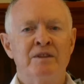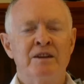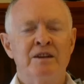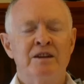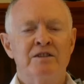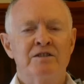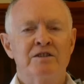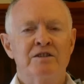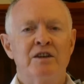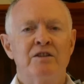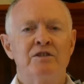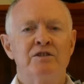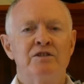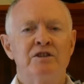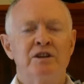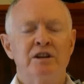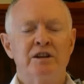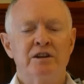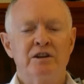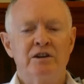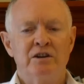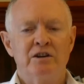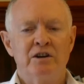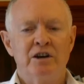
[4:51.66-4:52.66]
so that you
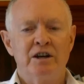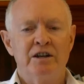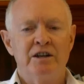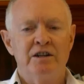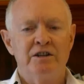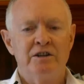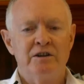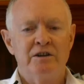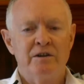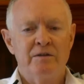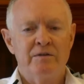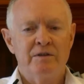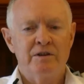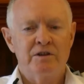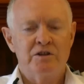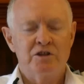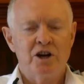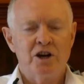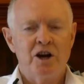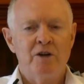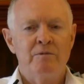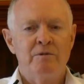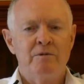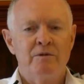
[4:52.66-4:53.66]
get an idea of the
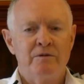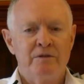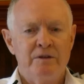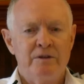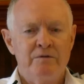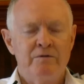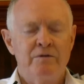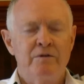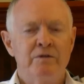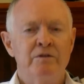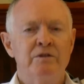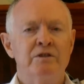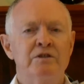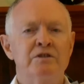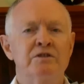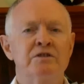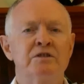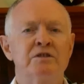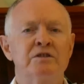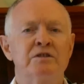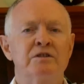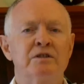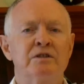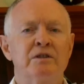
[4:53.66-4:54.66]
type of
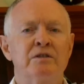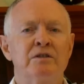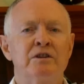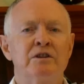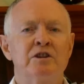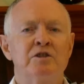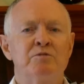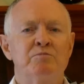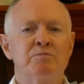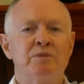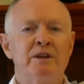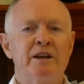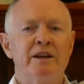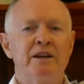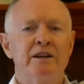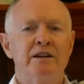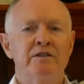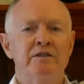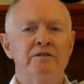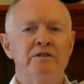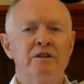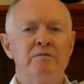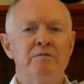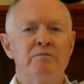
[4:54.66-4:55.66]
influences that these
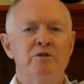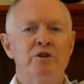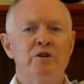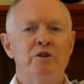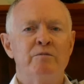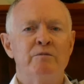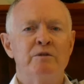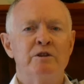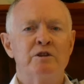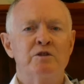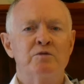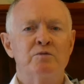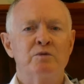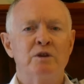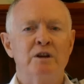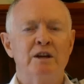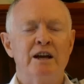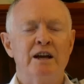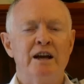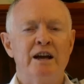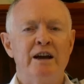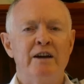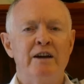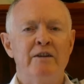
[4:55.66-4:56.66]
planetary movements will
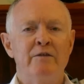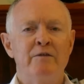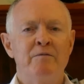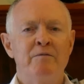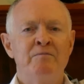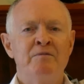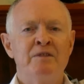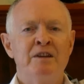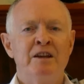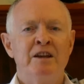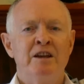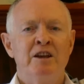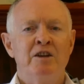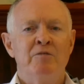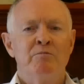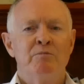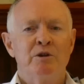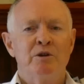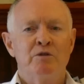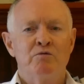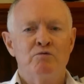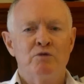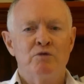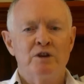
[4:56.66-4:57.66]
have,
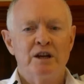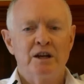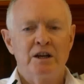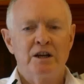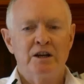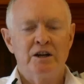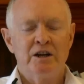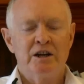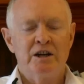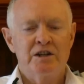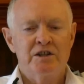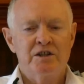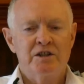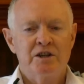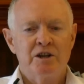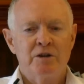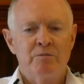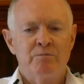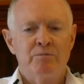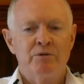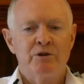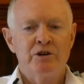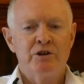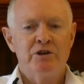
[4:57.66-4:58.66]
but realize and
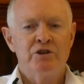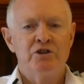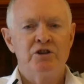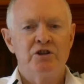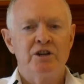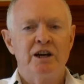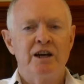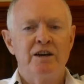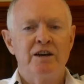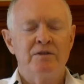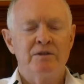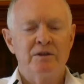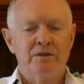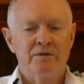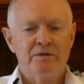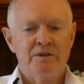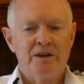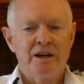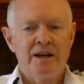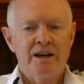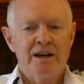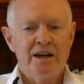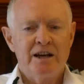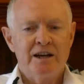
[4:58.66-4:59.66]
appreciate that
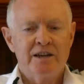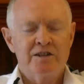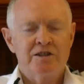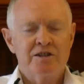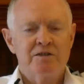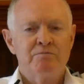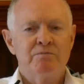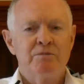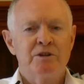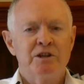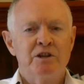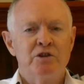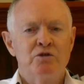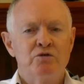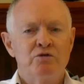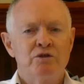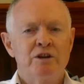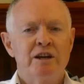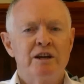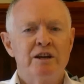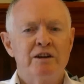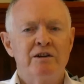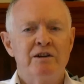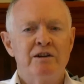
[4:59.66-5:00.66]
they are simply
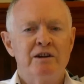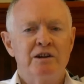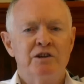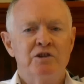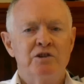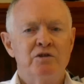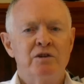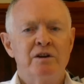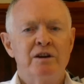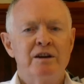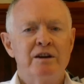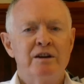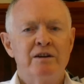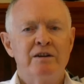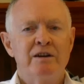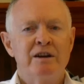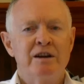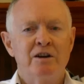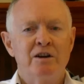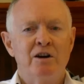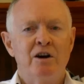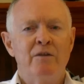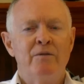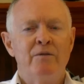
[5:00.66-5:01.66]

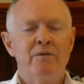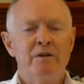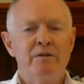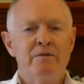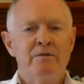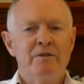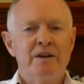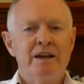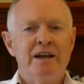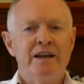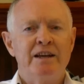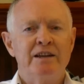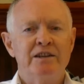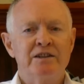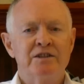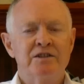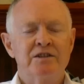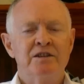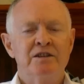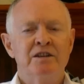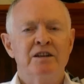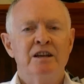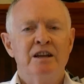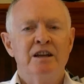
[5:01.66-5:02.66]
triggering off
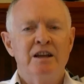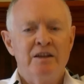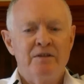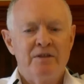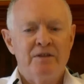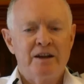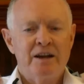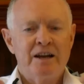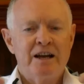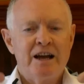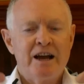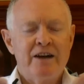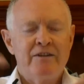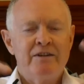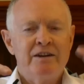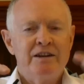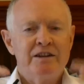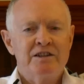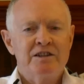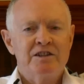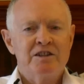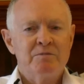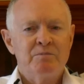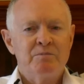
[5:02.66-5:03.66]
events that are
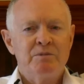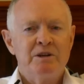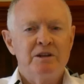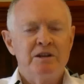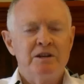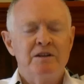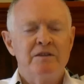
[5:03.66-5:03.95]
incipient